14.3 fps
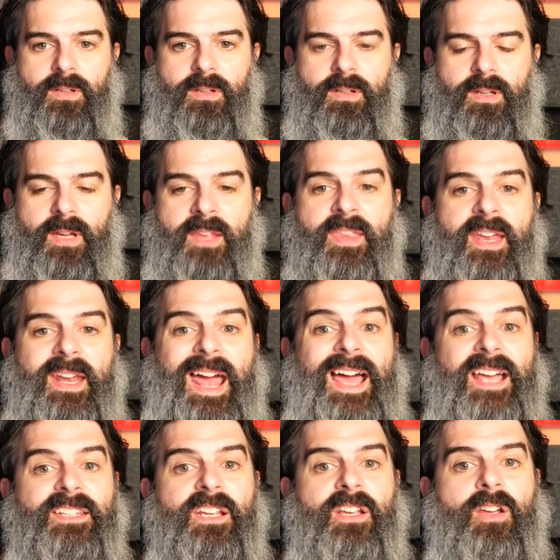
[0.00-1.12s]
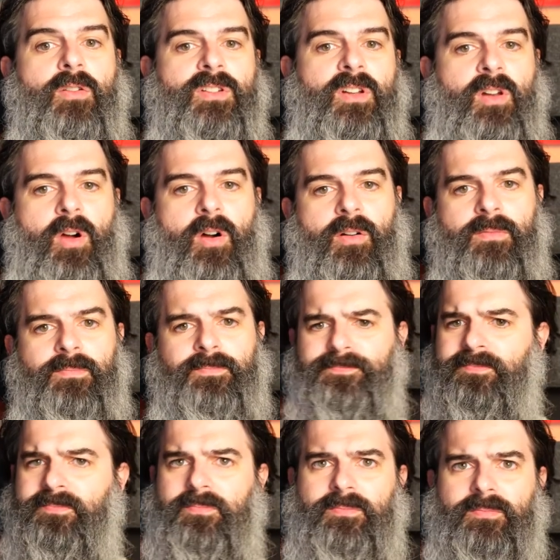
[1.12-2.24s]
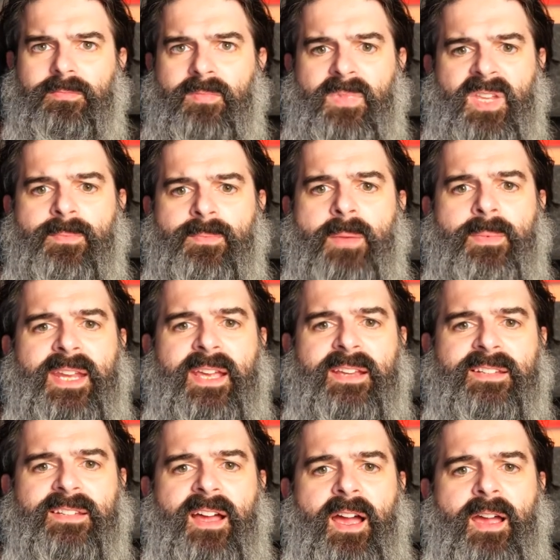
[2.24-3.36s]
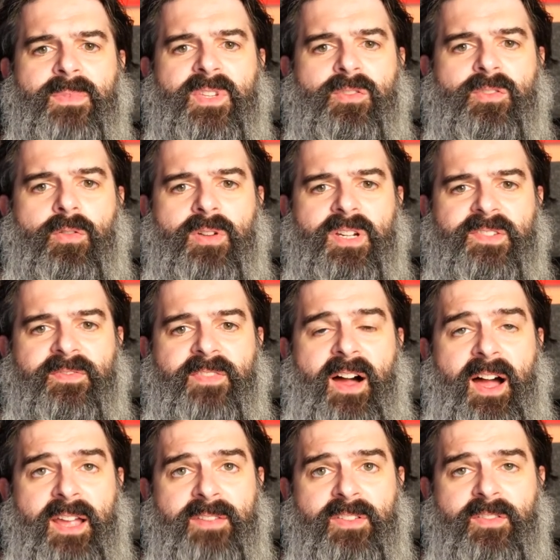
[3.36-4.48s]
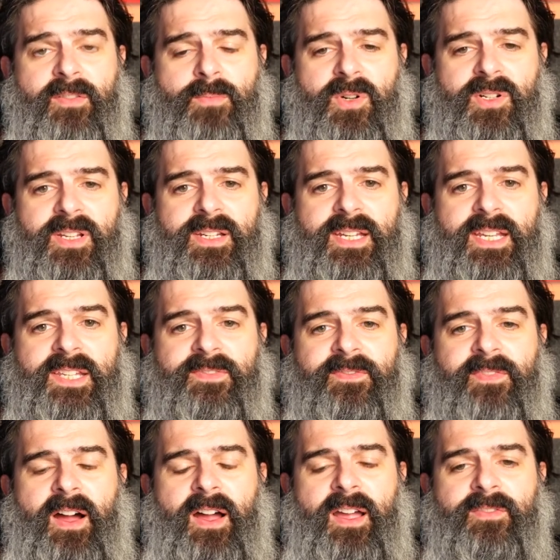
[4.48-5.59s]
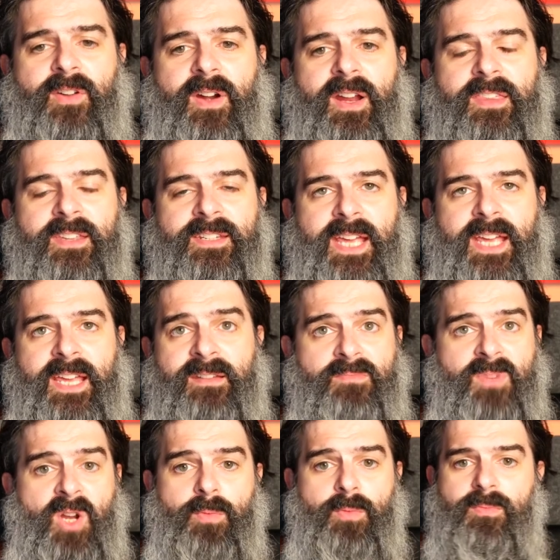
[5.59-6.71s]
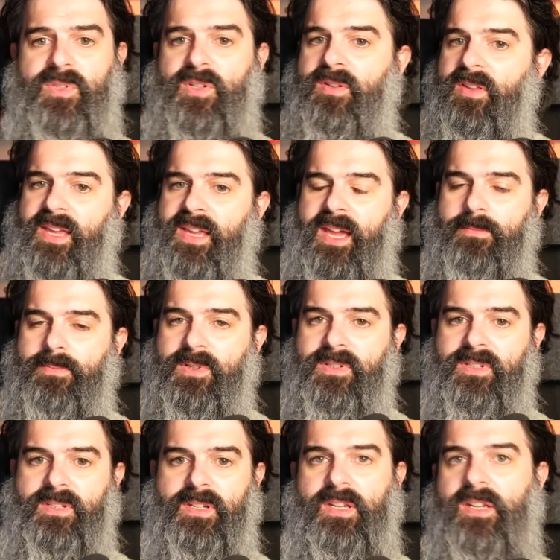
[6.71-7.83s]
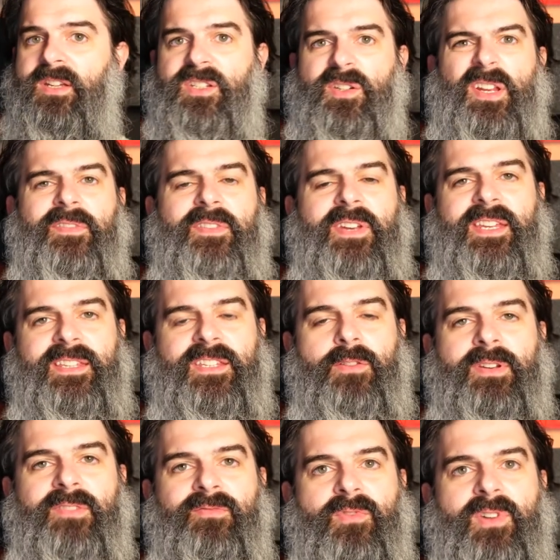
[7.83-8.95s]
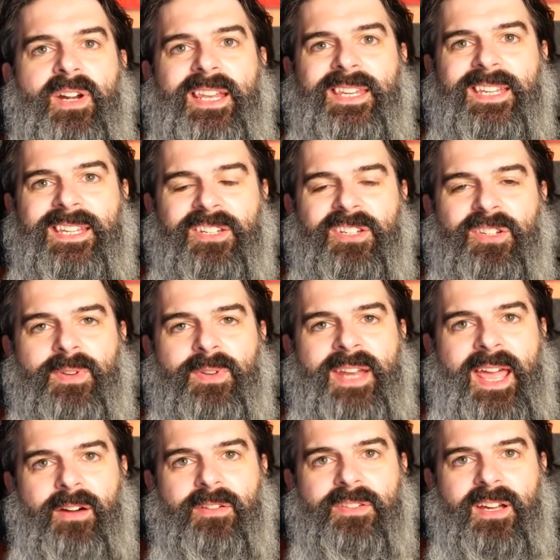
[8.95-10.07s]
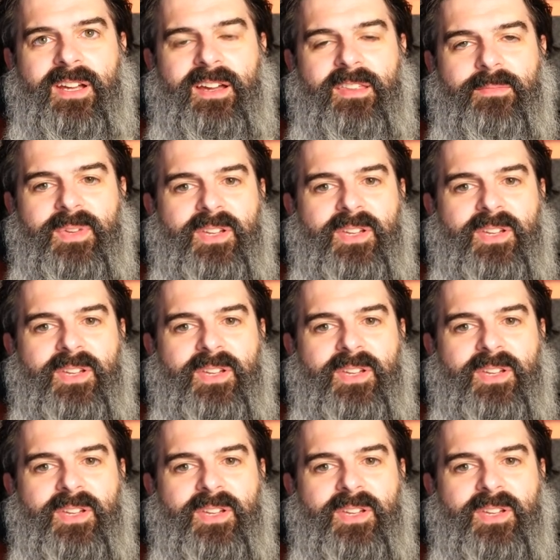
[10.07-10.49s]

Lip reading: And then as it goes along, Maybe next time the score is 5 you've inputted. Is 5 greater than 10? Nope, so nothing happens. So I don't really need to do an else either, because